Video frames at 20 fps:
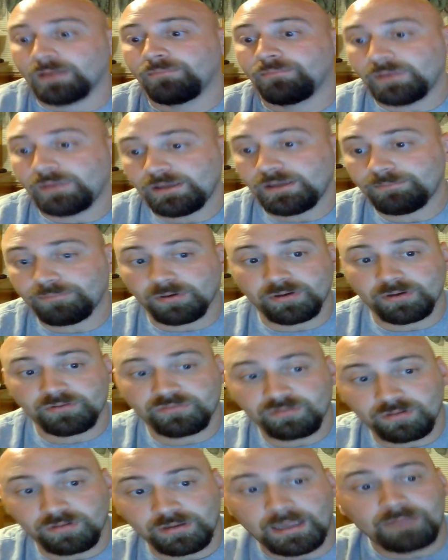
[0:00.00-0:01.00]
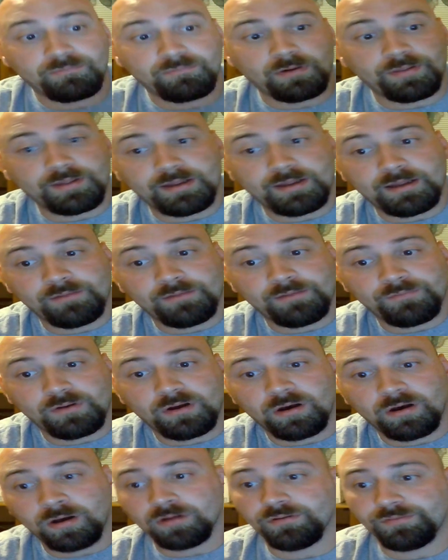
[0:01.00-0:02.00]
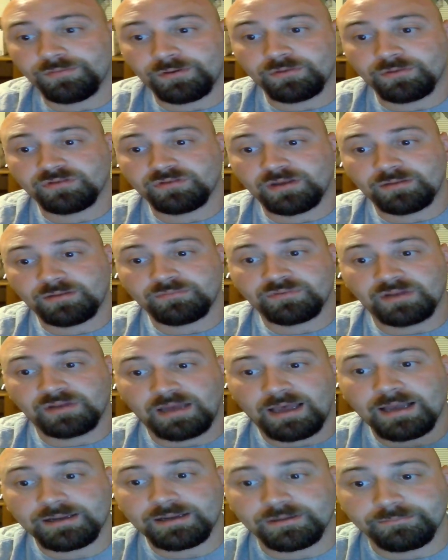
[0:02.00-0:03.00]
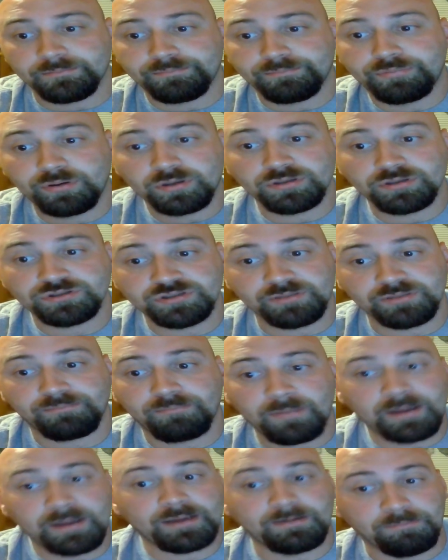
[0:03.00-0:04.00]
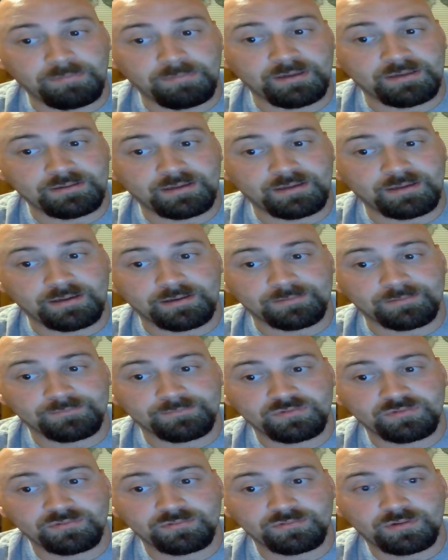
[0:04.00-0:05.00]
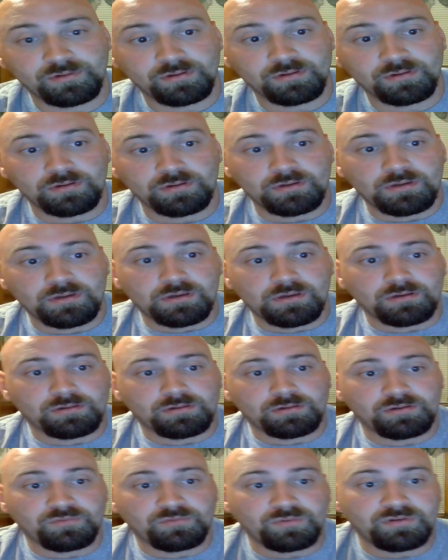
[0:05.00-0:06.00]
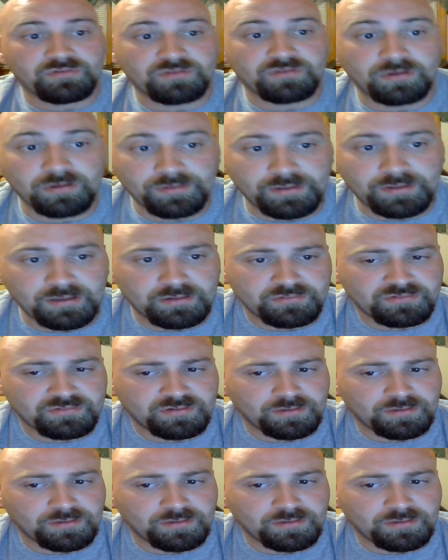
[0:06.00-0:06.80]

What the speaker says: Me personally, I'd rather have all of those names that I could push and make big names. Because we saw that's